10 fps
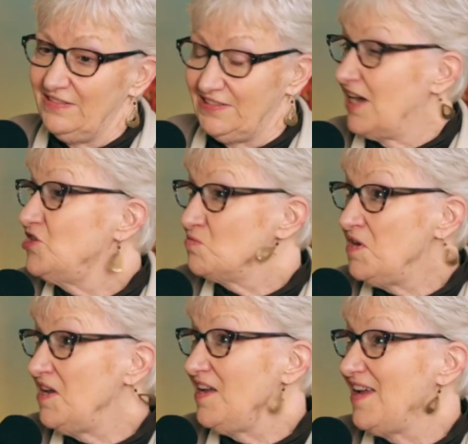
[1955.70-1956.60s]
touch
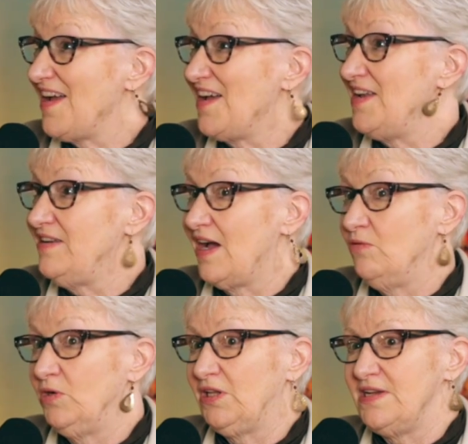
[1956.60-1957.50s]
me. And I
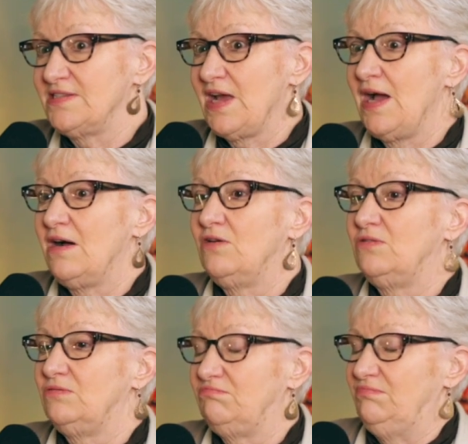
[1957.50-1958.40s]
realized
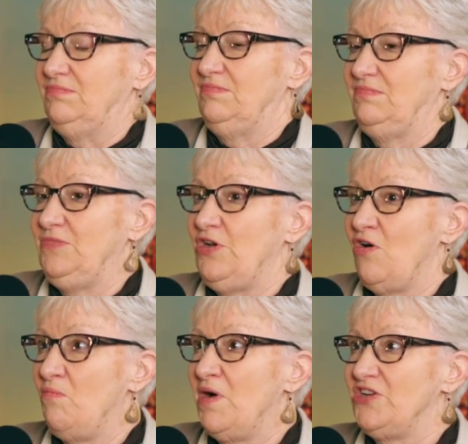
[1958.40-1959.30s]
how, you
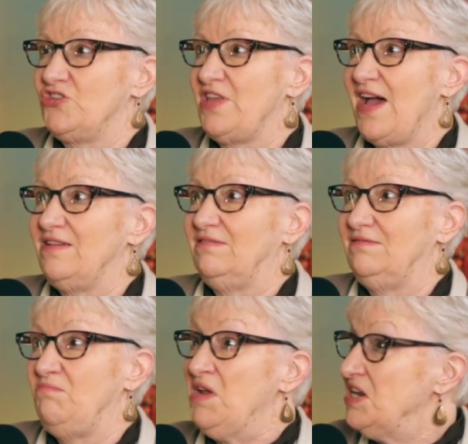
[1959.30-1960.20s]
know, much that
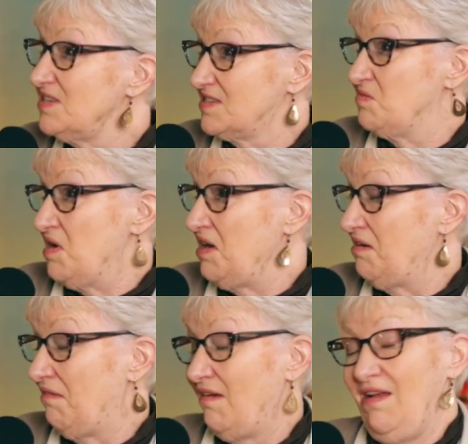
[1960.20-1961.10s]
means to me.
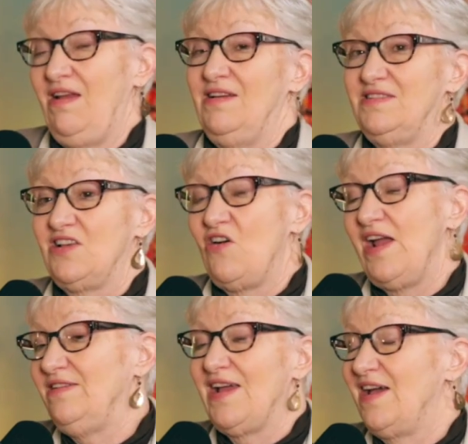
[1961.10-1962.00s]
Mm-hmm. So
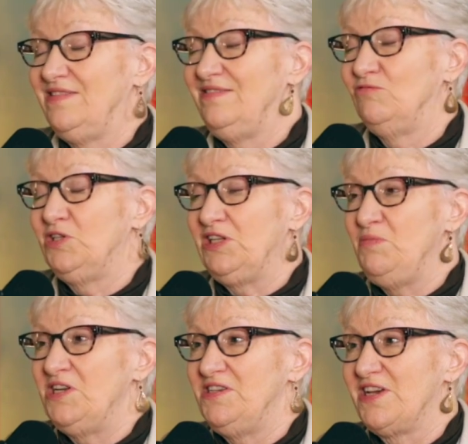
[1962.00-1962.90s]
I hadn't really
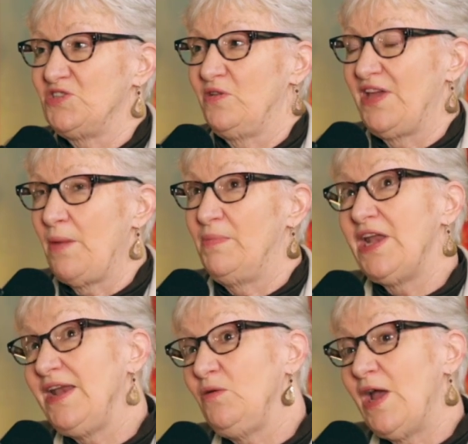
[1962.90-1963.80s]
been in touch with that. But
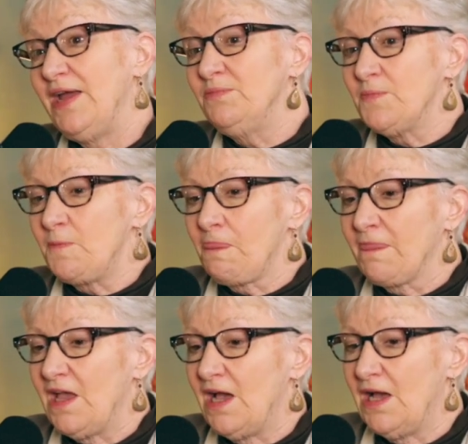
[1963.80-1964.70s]
anyway,
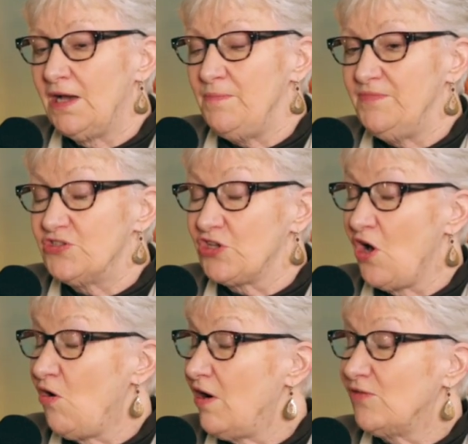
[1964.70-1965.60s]
um,
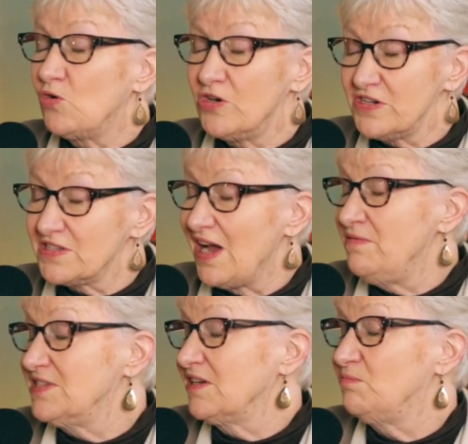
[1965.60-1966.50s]
so, of course, I
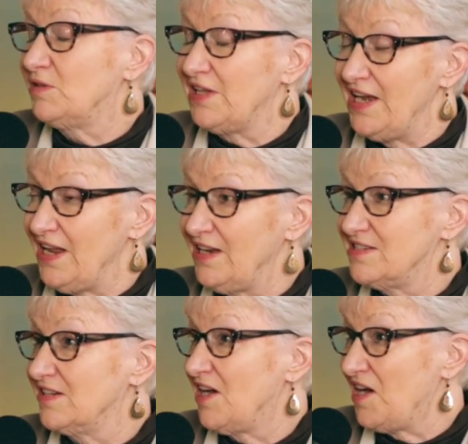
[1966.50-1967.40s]
was complaining
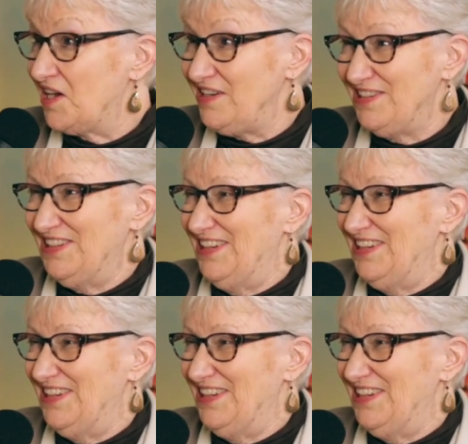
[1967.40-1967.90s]
to God.